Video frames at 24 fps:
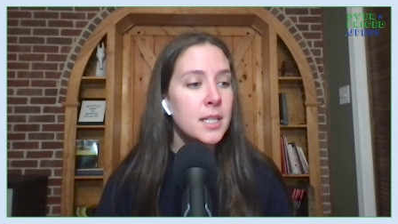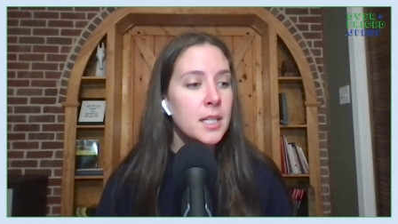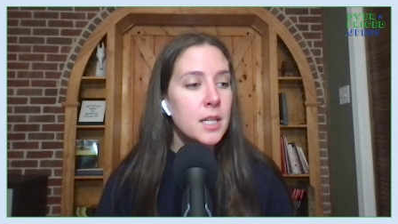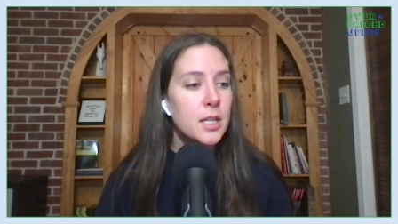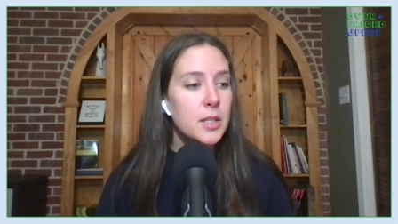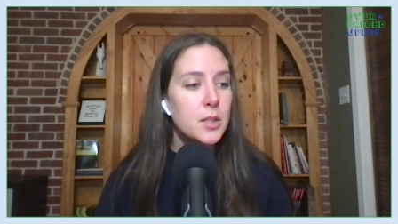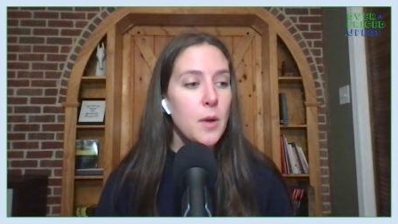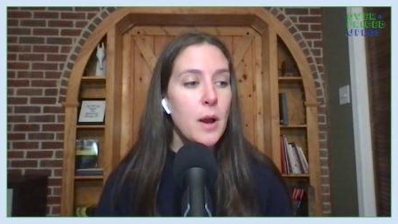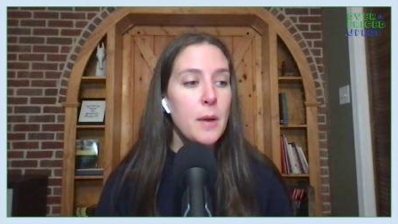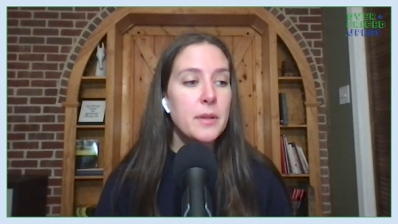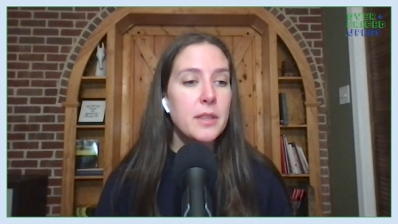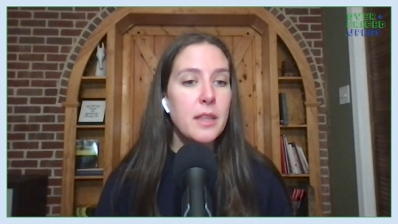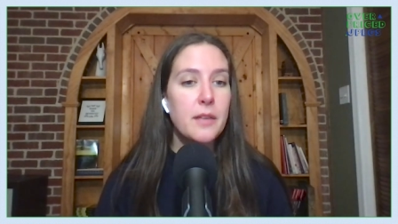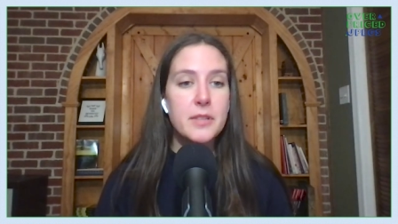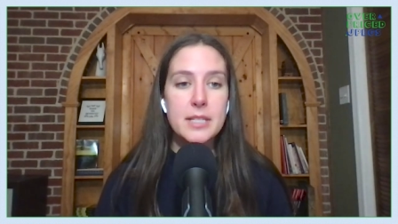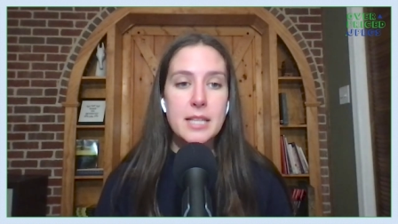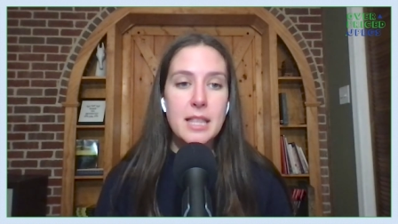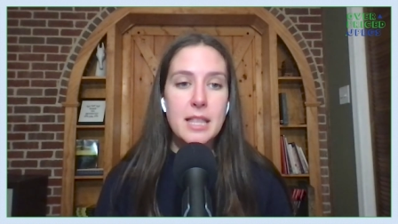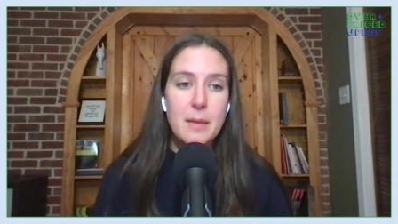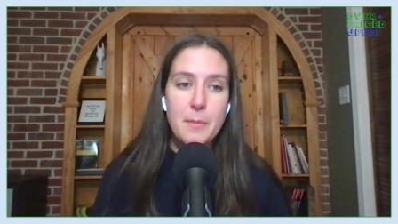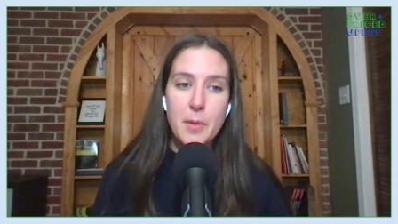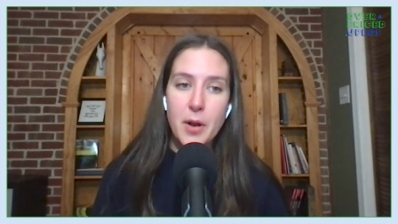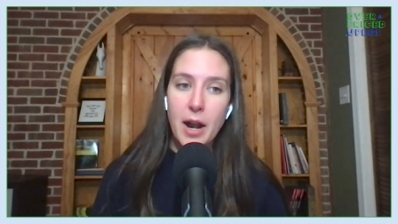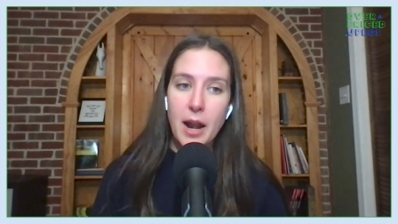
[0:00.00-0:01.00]
so i would love to
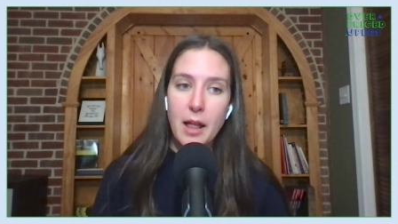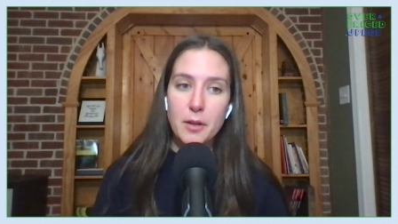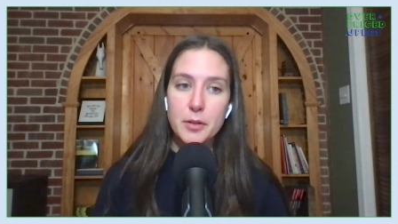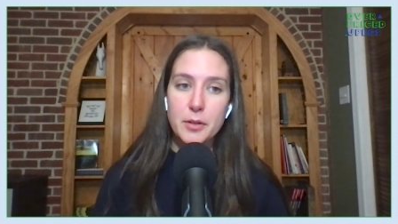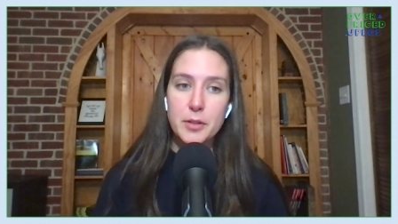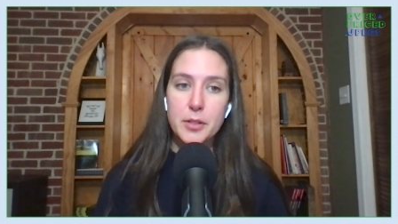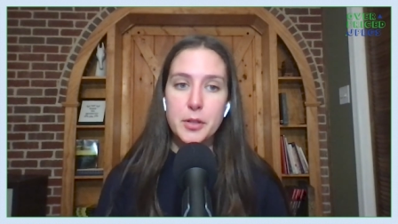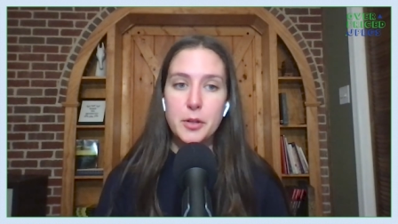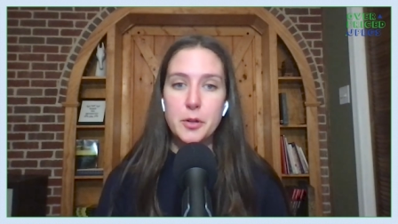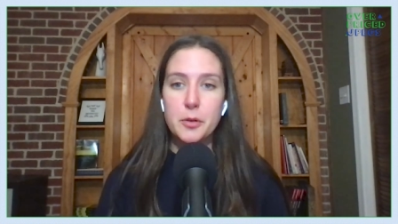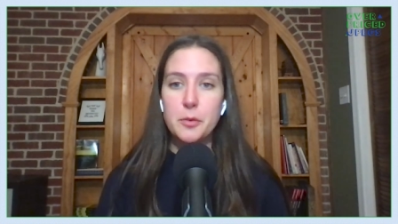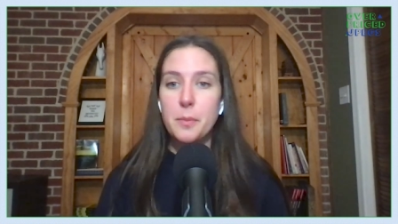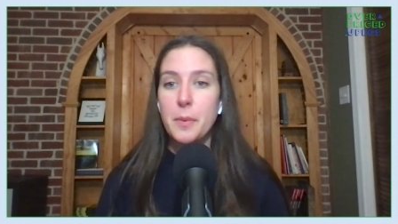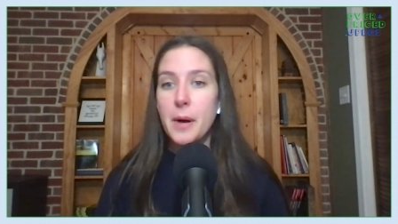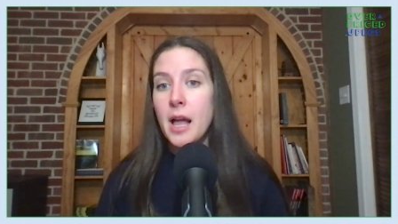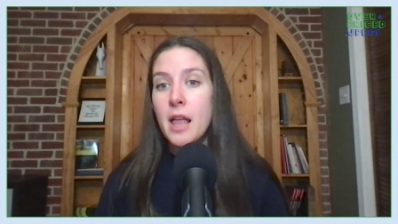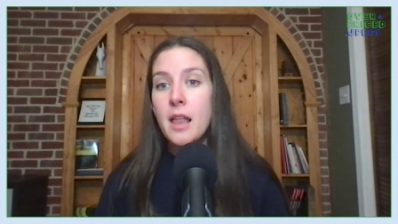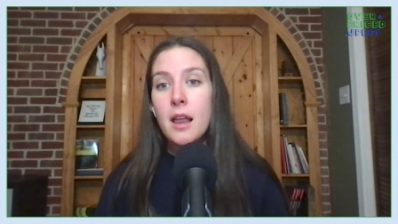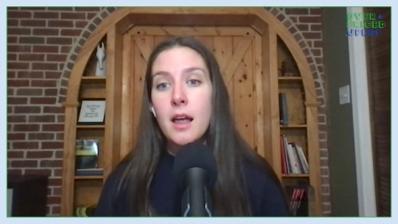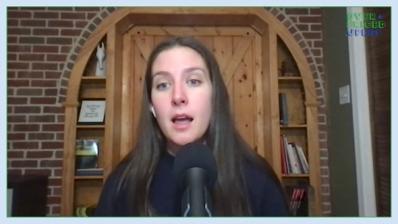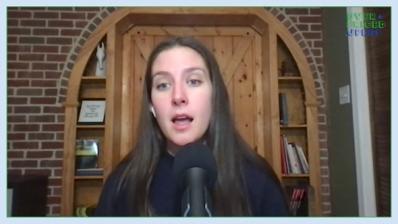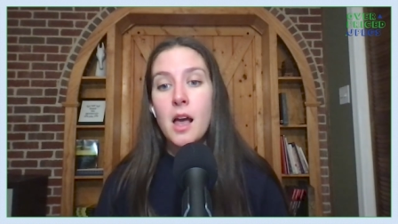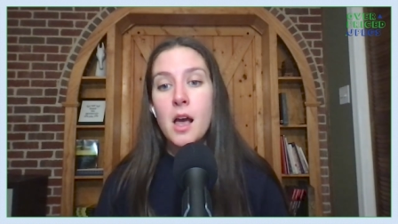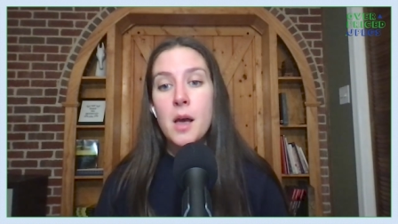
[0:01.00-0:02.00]
see them on an l2 but
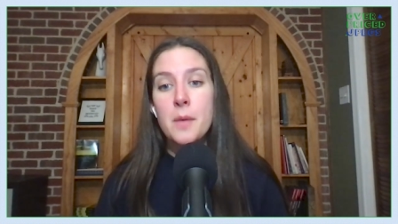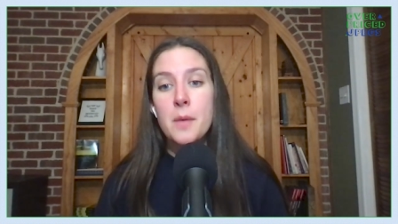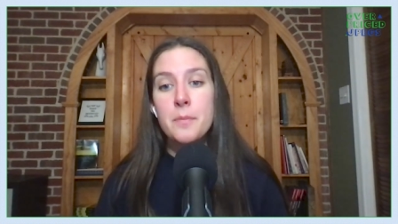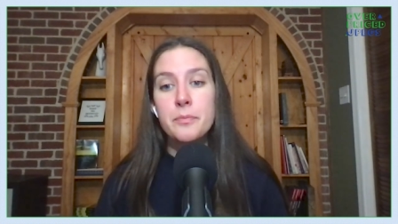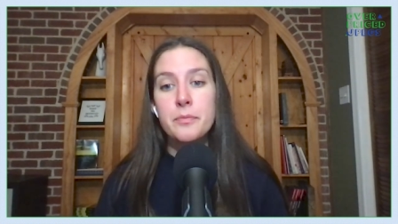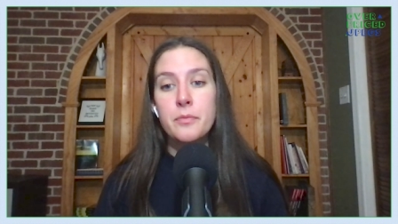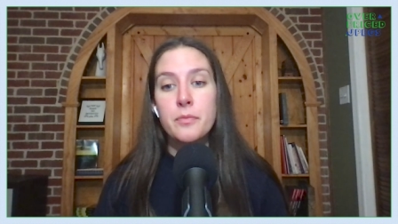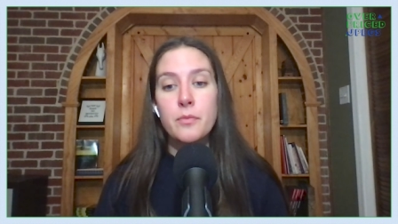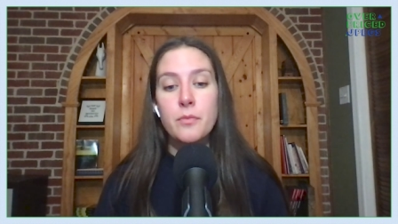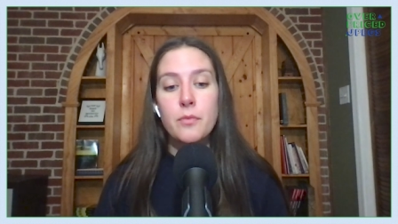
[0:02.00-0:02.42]
um,